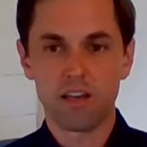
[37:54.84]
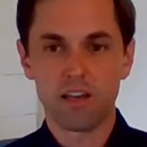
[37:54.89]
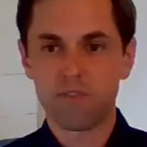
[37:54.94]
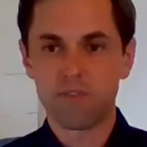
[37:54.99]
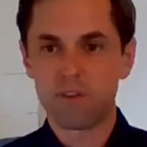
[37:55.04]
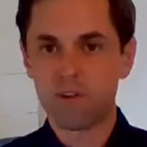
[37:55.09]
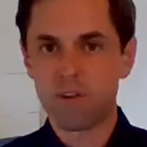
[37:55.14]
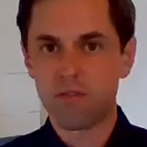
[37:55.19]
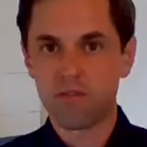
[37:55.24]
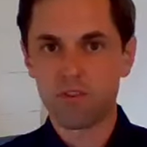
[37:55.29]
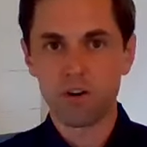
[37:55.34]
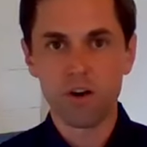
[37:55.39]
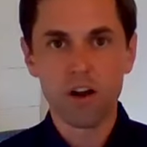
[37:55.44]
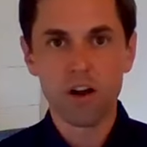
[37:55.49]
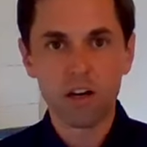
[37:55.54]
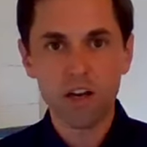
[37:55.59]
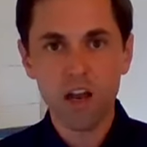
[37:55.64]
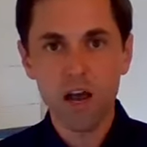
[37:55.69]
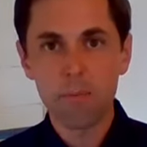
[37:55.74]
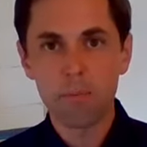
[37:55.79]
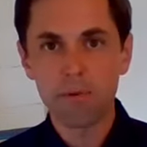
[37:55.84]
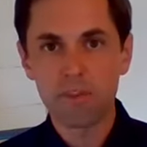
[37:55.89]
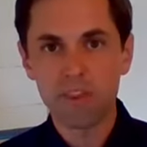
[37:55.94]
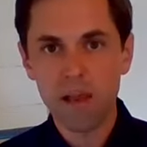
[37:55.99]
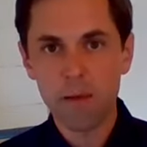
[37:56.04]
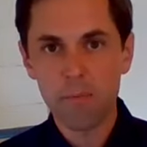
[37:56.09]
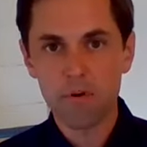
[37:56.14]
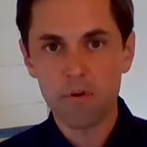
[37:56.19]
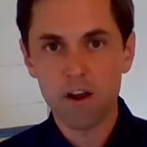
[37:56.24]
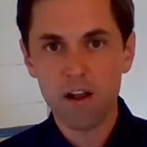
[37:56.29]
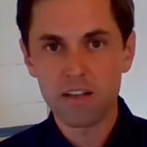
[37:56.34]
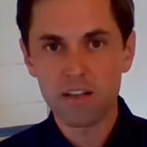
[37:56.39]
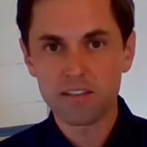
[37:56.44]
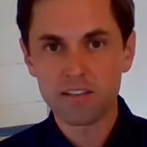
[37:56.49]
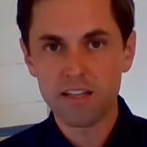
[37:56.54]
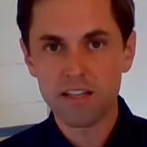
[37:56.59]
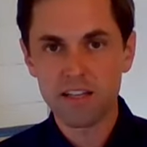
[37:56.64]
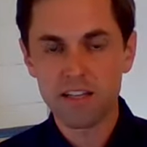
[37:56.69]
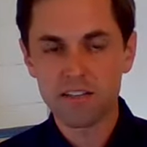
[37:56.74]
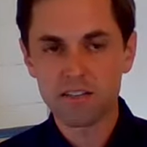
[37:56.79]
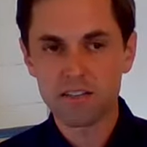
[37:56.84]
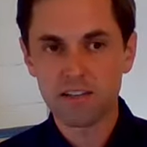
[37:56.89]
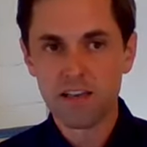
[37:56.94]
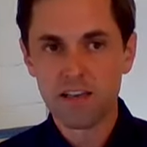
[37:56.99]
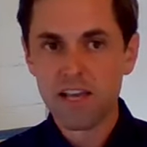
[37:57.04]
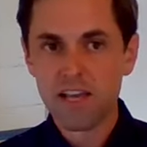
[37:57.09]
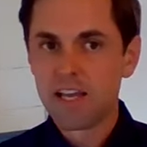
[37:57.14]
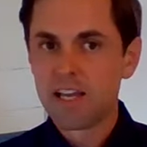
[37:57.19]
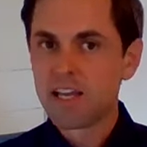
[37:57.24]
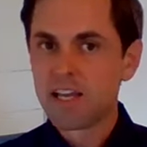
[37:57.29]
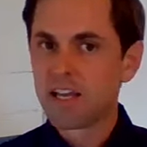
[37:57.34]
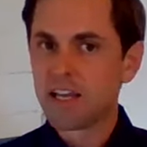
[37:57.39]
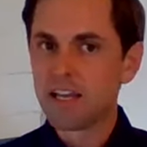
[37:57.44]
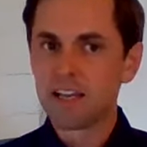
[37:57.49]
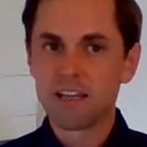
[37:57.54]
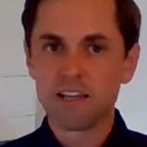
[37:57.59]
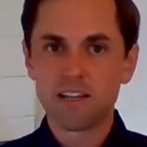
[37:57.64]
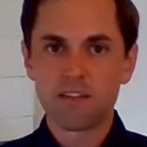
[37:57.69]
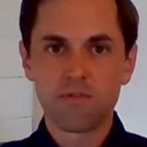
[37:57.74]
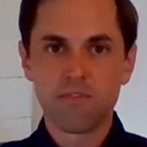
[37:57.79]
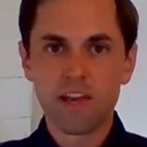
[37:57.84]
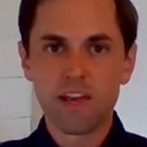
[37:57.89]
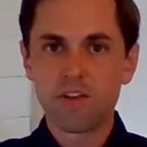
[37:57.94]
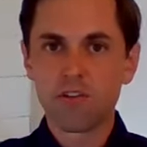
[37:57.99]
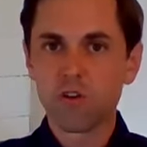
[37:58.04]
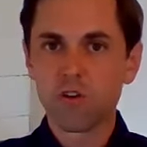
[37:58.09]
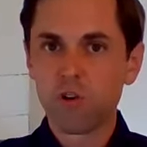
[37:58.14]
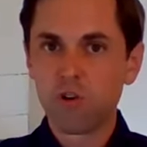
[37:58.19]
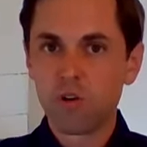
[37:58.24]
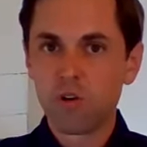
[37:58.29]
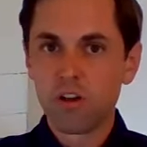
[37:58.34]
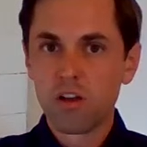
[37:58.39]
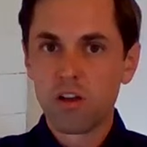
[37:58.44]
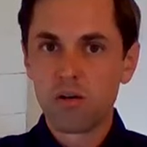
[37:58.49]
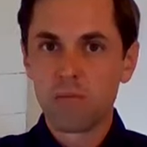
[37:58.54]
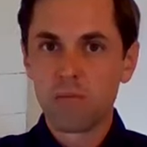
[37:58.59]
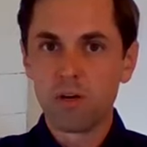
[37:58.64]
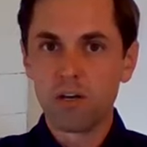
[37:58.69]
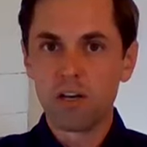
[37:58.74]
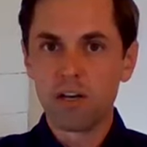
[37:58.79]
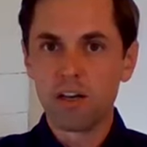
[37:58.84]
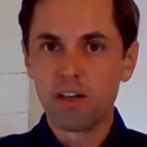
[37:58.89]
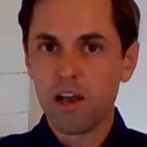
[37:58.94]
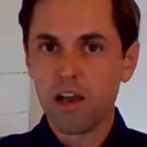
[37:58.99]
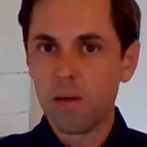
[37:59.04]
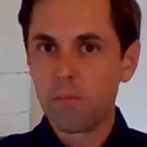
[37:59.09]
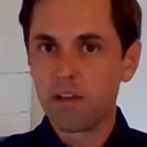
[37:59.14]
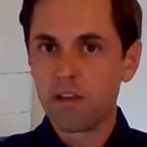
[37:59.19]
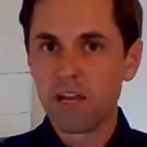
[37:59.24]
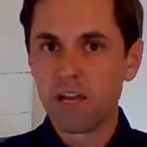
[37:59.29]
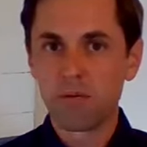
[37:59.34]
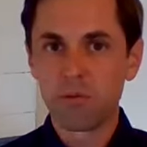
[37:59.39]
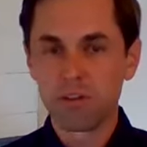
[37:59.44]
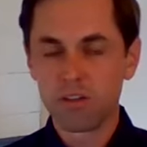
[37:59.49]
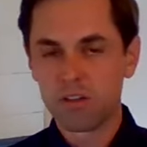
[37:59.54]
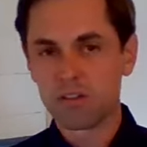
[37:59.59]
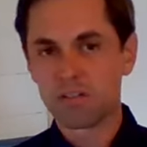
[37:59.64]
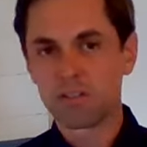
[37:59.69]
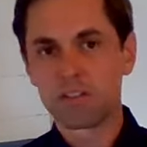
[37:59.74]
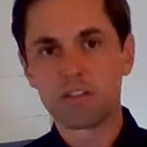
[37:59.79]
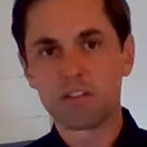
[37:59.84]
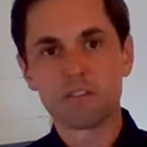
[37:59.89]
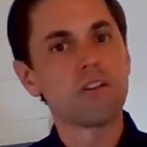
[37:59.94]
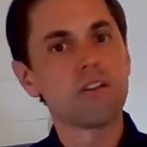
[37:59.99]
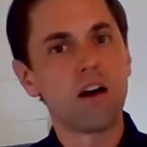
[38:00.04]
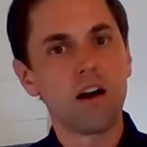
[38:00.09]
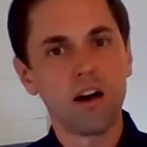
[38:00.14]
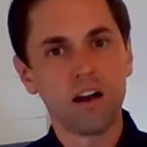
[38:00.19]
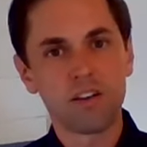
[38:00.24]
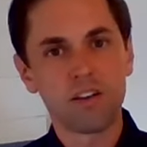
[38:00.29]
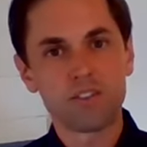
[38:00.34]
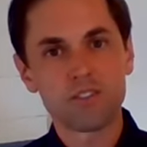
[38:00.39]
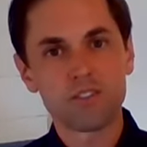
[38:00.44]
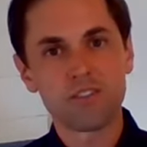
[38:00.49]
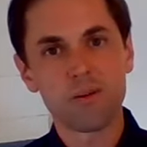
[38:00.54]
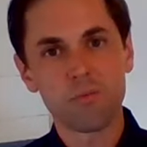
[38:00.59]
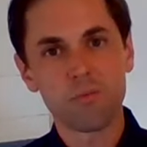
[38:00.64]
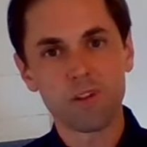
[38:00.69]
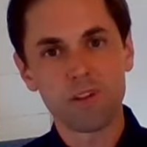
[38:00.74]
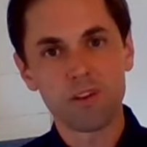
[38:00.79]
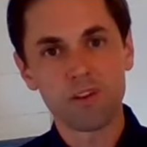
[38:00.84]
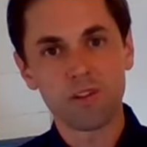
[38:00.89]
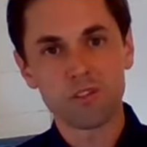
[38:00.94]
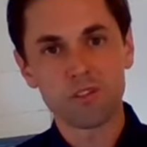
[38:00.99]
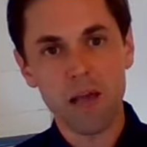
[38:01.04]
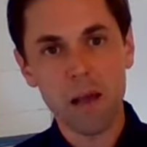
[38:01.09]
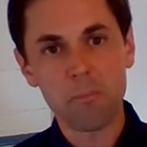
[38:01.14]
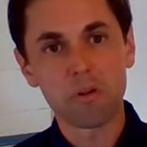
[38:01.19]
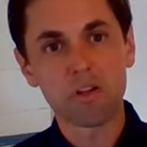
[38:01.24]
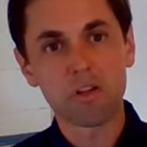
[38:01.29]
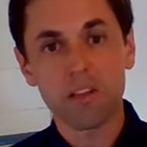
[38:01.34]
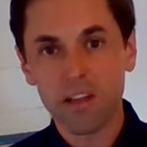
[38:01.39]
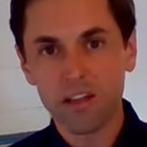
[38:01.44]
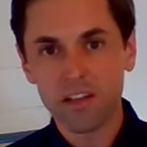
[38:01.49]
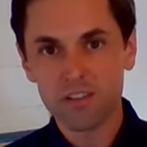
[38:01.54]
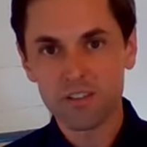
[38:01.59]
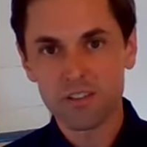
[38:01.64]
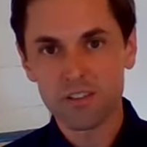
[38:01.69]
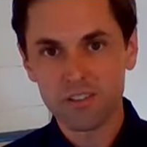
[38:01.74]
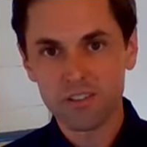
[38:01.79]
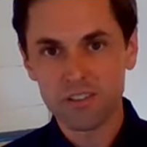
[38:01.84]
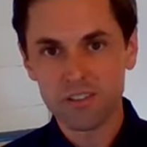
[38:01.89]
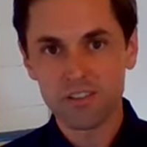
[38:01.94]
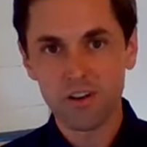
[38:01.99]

If you're hung up in that process, it is federal, but I've been able to dislodge some of those applications.